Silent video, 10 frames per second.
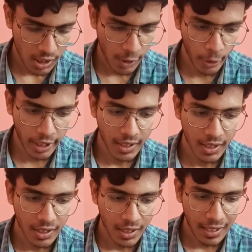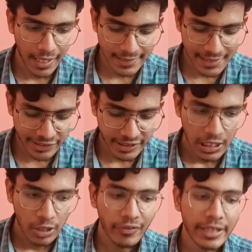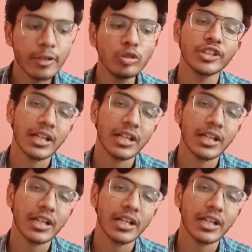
Okay, like this we use